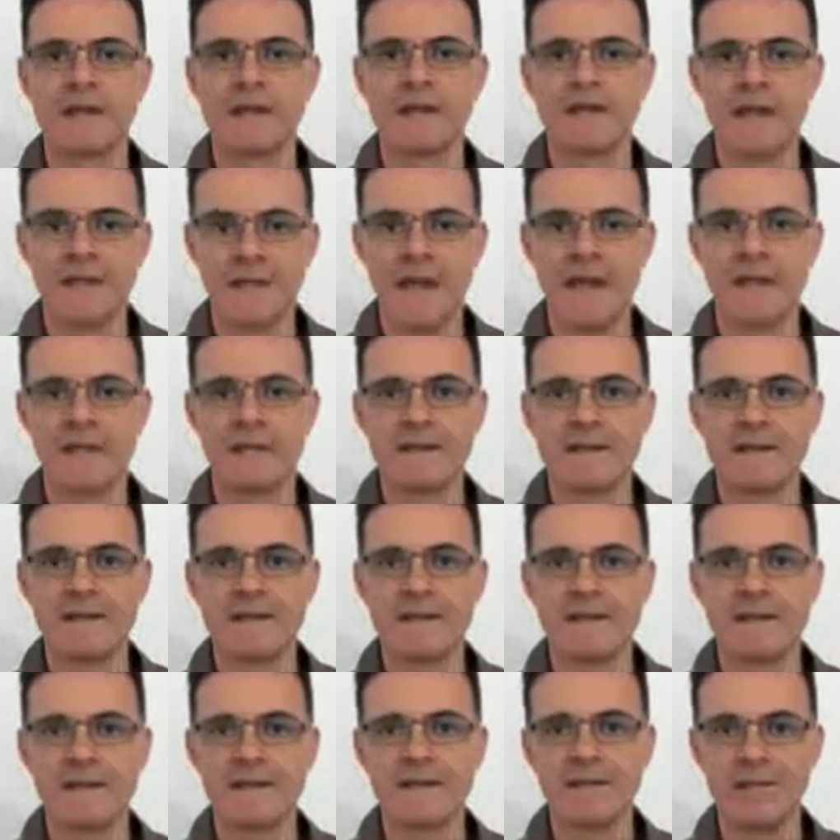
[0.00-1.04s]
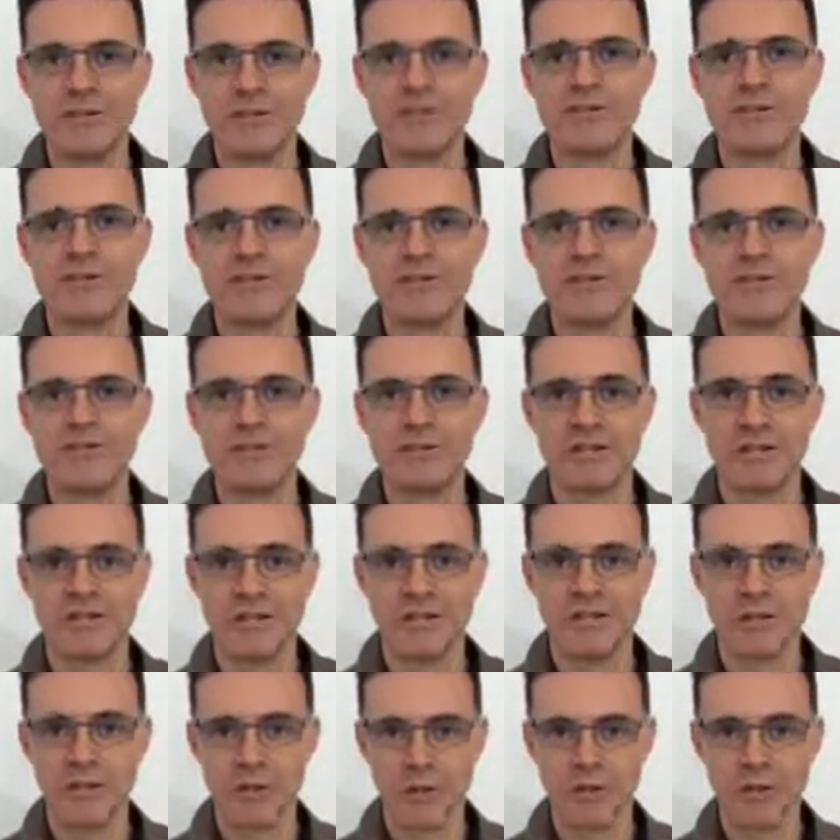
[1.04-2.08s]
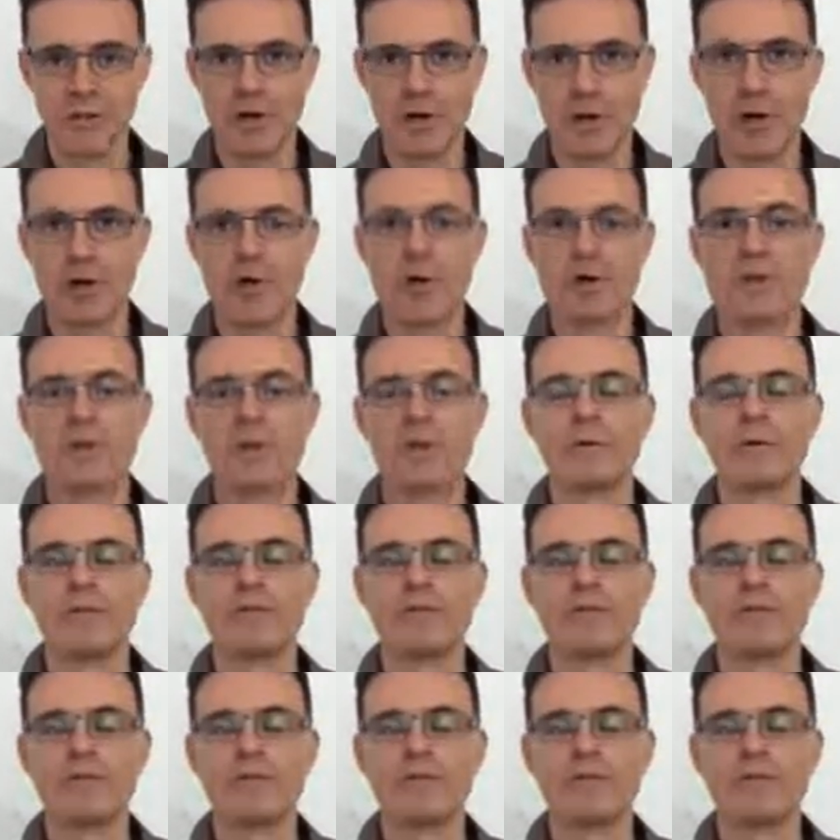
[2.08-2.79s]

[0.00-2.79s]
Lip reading: then you reach your goal,